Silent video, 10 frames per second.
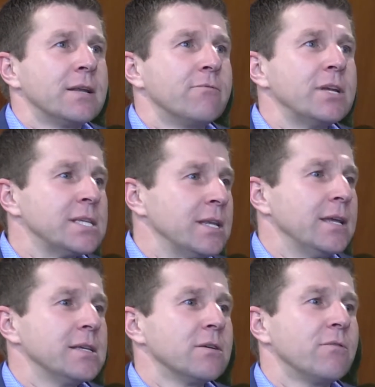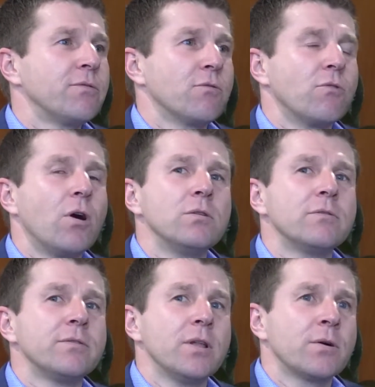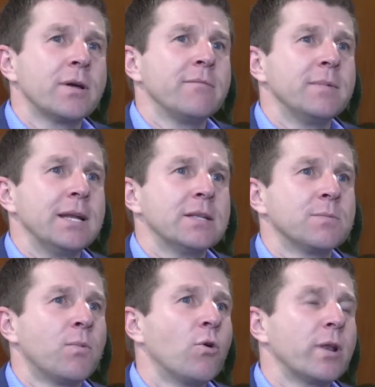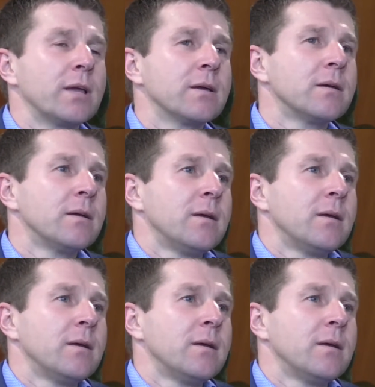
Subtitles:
in recent years of the role of local government in supporting